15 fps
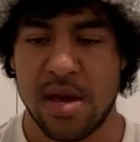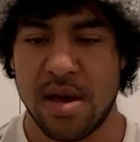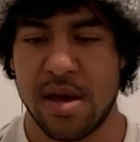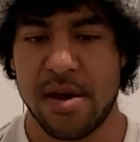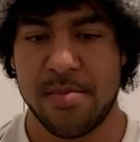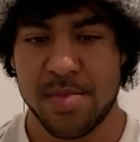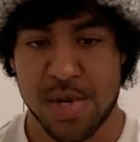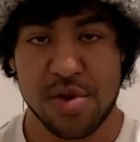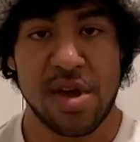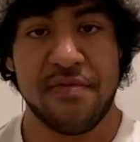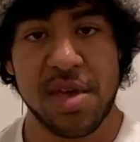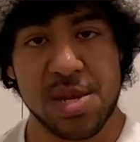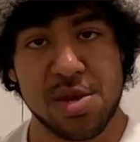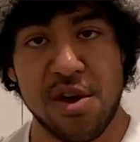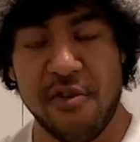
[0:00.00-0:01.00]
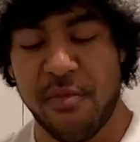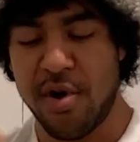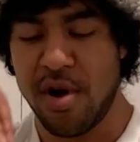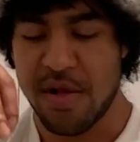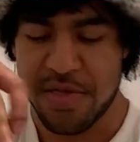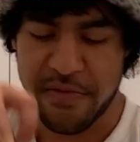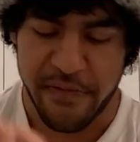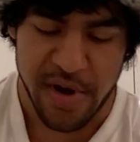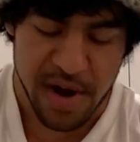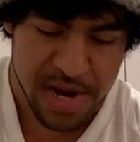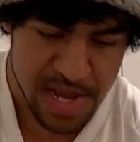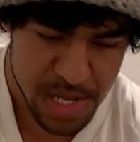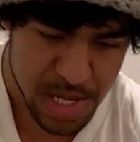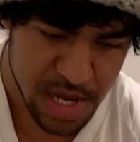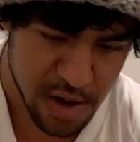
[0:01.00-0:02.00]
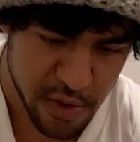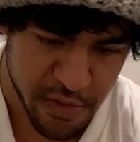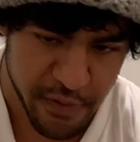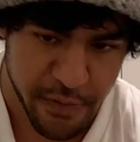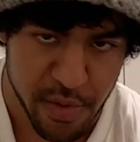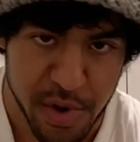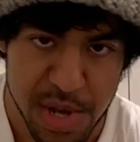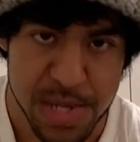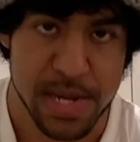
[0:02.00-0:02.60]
So you have that softball in the very dead center of the football